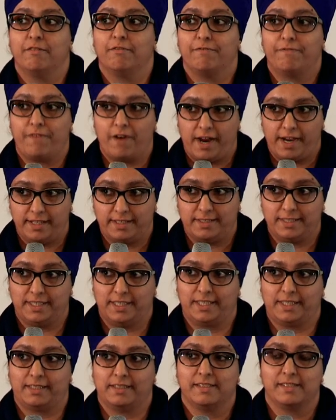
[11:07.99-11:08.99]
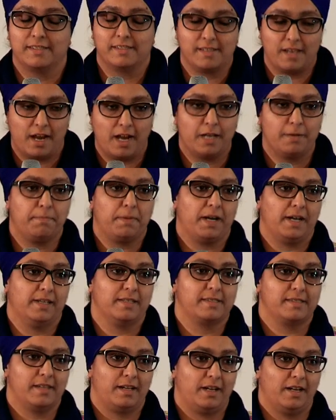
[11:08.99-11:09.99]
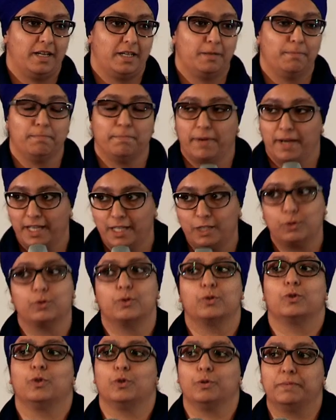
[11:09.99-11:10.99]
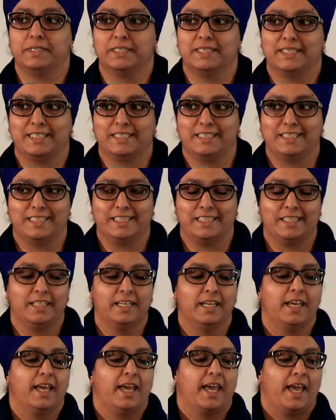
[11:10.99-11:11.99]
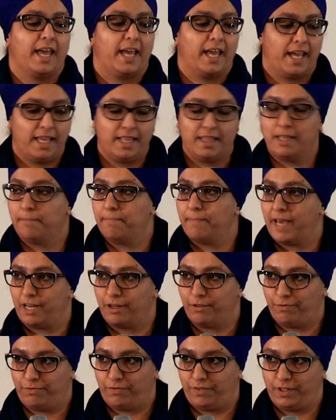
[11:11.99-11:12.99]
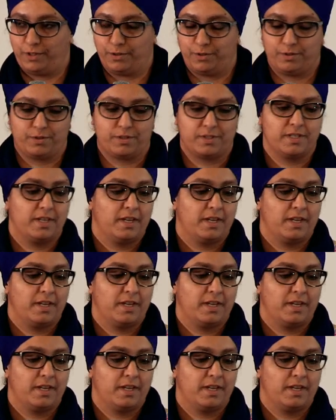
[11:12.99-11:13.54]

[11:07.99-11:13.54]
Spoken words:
fighting side by side by Guru Gobind Singh Ji in the battlefield.